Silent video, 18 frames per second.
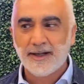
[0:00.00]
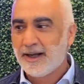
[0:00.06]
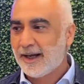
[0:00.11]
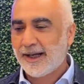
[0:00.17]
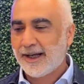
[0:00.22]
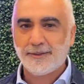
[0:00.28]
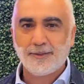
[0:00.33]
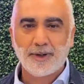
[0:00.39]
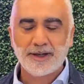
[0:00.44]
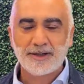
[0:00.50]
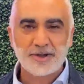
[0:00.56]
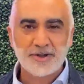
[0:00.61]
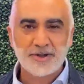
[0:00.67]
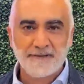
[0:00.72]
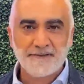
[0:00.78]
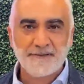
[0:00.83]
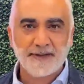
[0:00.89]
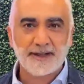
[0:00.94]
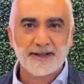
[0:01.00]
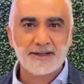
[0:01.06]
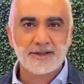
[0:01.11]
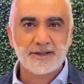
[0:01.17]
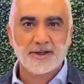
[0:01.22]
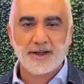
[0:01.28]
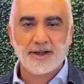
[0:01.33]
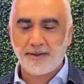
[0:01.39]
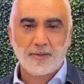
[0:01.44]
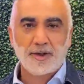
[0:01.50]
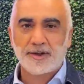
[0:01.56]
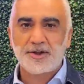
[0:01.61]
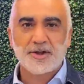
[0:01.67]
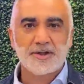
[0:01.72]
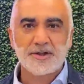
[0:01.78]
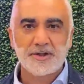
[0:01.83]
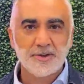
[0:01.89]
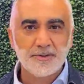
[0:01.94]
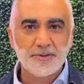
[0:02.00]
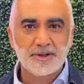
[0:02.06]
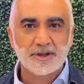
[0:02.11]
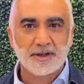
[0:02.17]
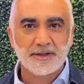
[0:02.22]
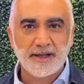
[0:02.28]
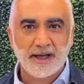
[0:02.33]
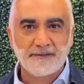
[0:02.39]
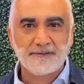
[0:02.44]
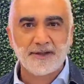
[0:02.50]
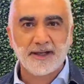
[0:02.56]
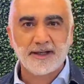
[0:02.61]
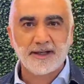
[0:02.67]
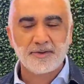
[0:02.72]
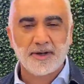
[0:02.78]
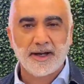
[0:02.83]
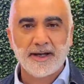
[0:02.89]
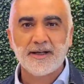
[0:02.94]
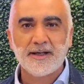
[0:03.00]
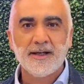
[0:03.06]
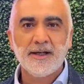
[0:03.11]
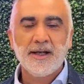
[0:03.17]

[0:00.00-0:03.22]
I watch Netflix. I'm watching Suits on Netflix, right?